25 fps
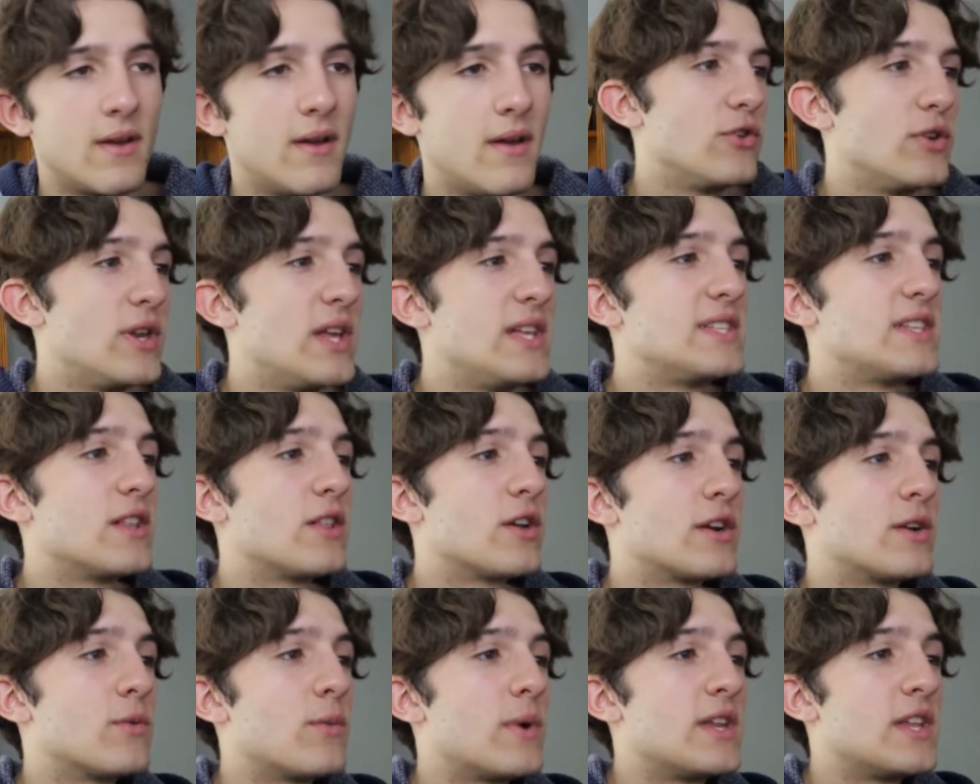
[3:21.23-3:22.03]
You need to
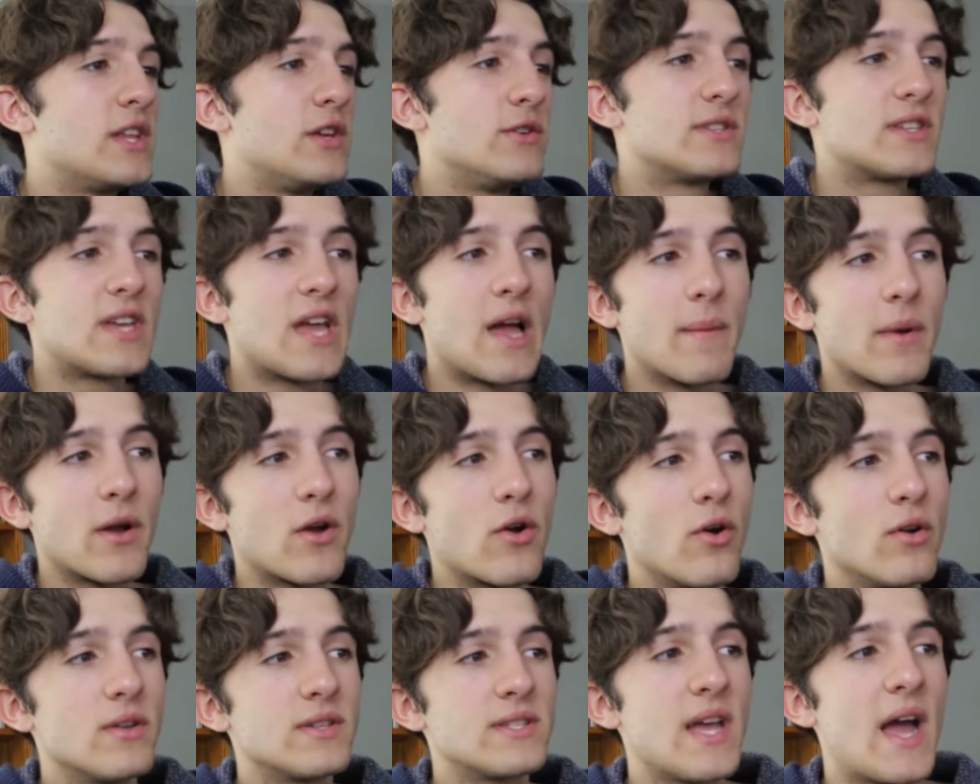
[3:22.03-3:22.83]
learn when to use
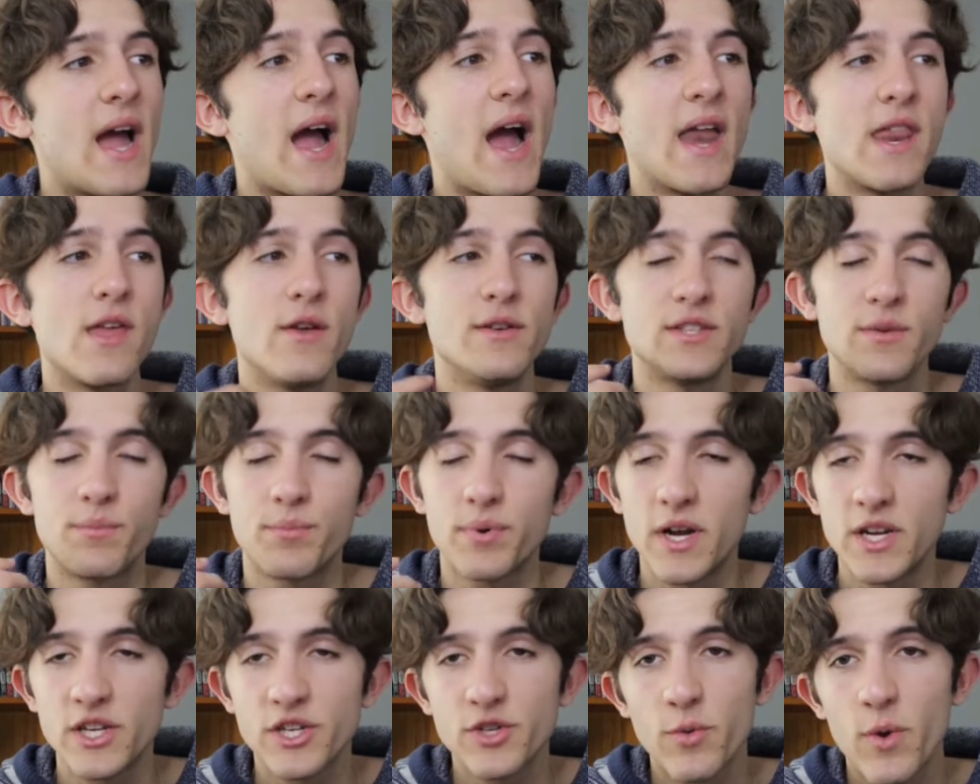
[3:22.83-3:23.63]
chemicals, how to use a
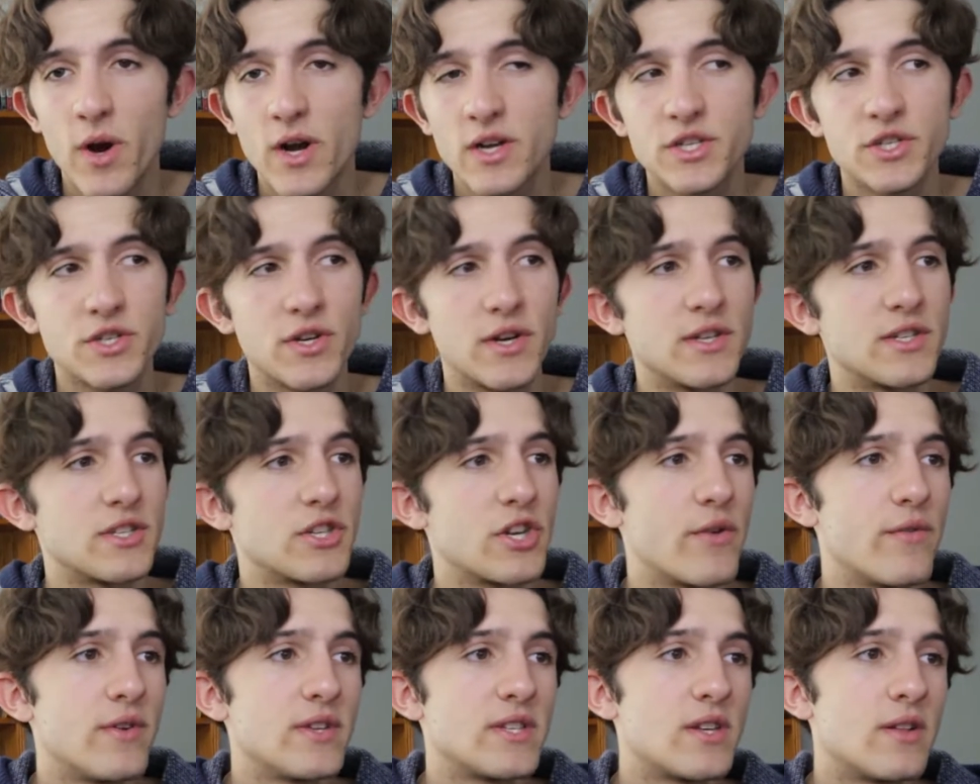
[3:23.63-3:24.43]
pressure washer, a
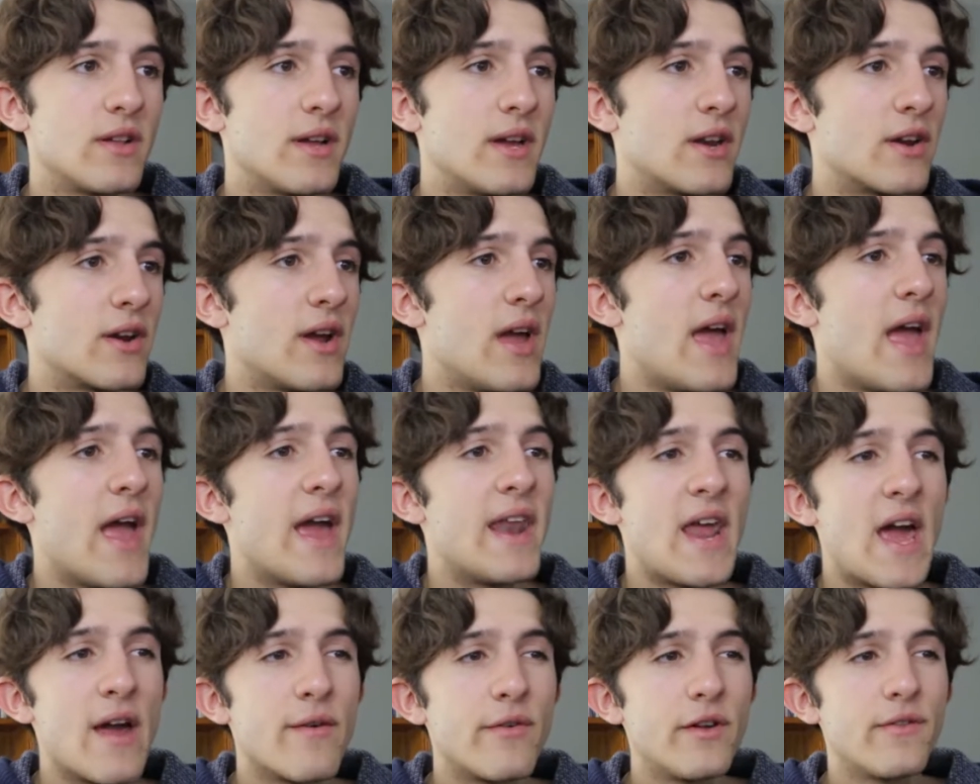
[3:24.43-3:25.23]
surface cleaner,
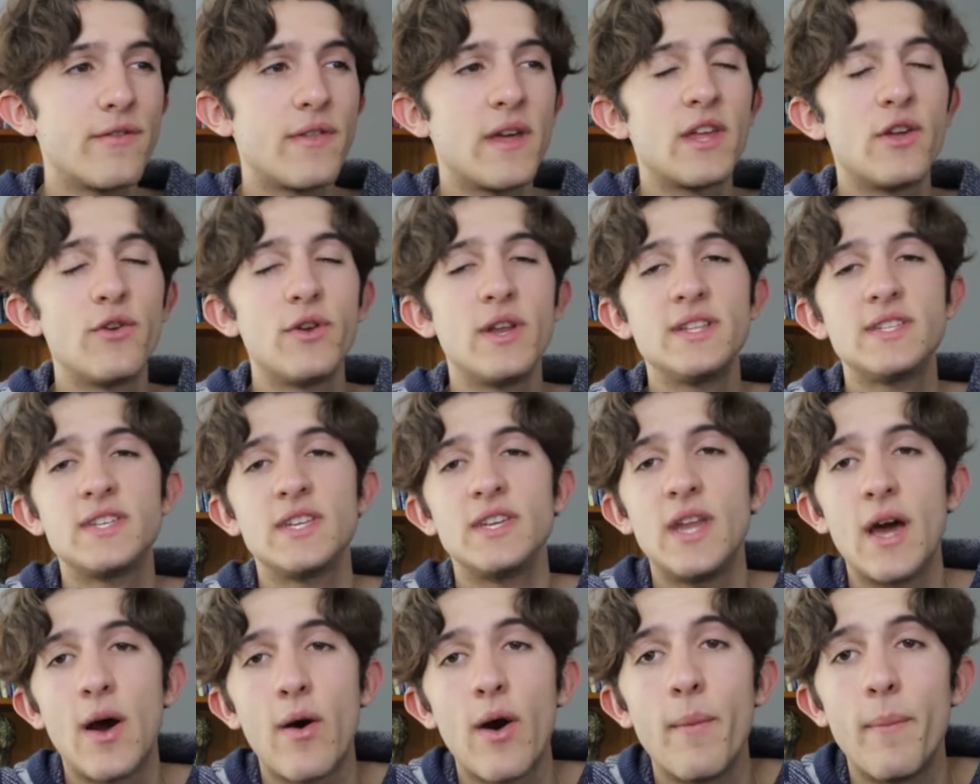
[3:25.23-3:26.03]
and everything you need
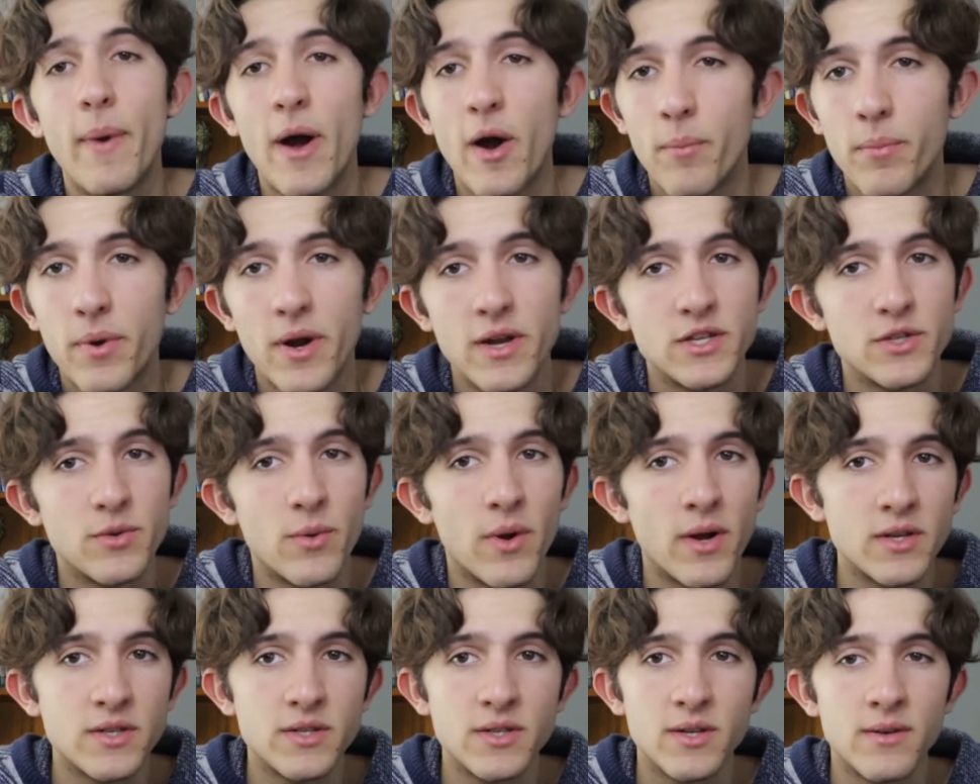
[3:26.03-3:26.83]
to know about
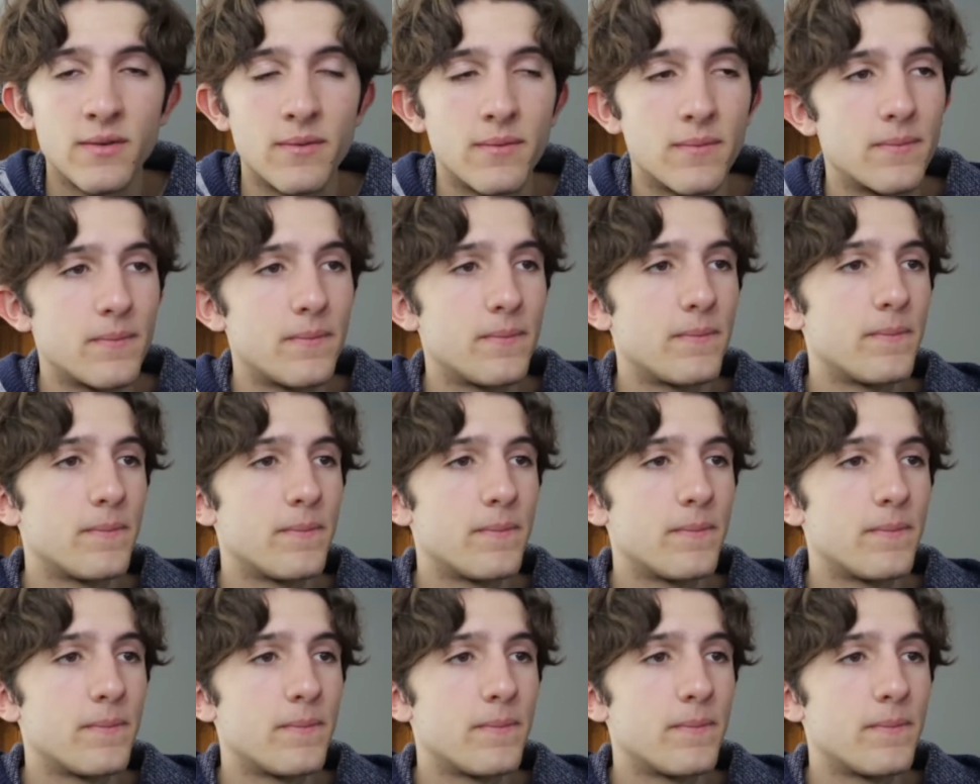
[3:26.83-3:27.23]
pressure washing.